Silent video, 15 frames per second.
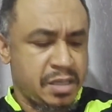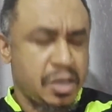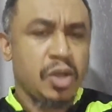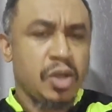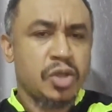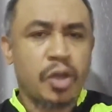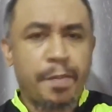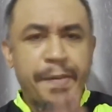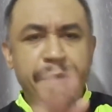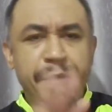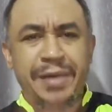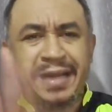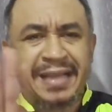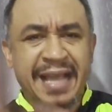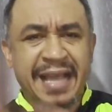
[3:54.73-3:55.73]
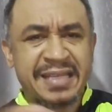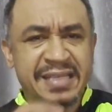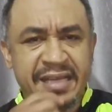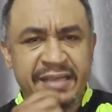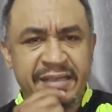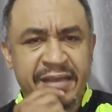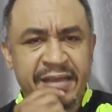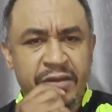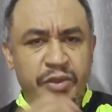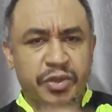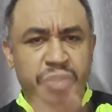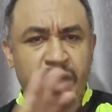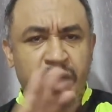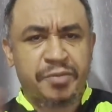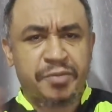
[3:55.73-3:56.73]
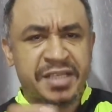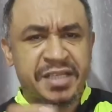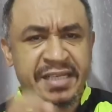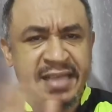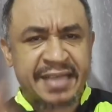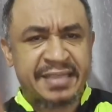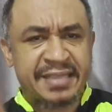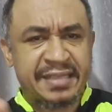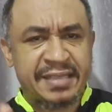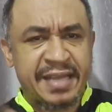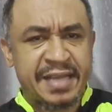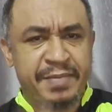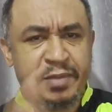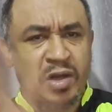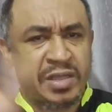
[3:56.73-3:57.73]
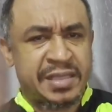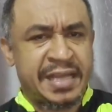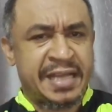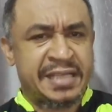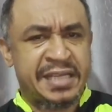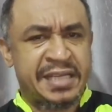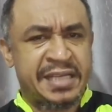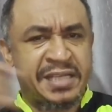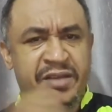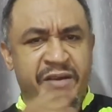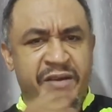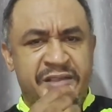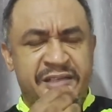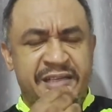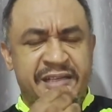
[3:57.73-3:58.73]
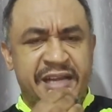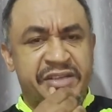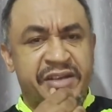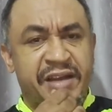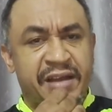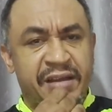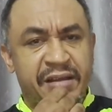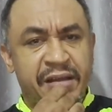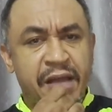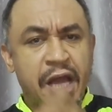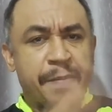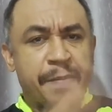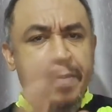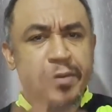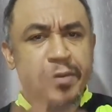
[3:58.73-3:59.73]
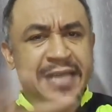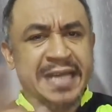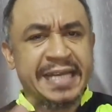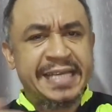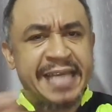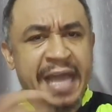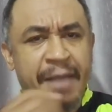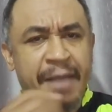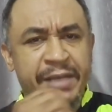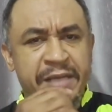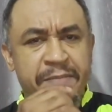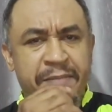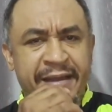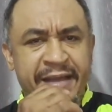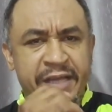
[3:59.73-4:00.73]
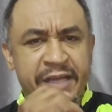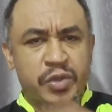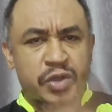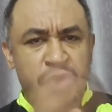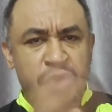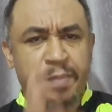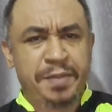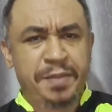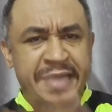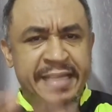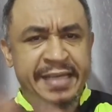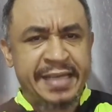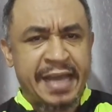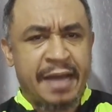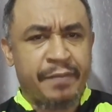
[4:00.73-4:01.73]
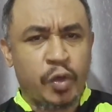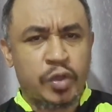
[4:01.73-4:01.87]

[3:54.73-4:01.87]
So people that are sick now should stop treating their sickness because there is insecurity in Nigeria. People selling yam in the market should stop selling yam.